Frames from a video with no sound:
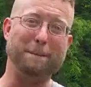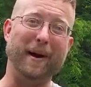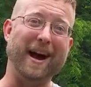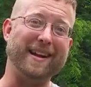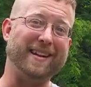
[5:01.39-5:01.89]

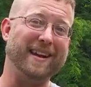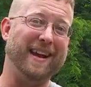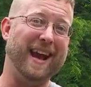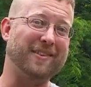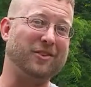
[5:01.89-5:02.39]
but
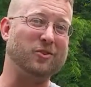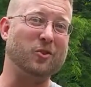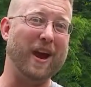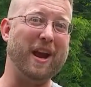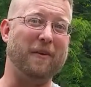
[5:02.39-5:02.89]
it's a
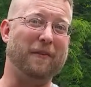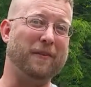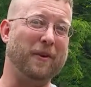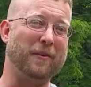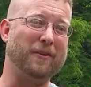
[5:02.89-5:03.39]
trade-off
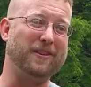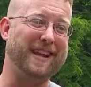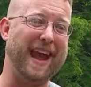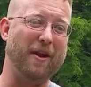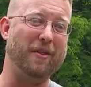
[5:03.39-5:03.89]
if you're
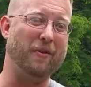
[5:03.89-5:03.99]
down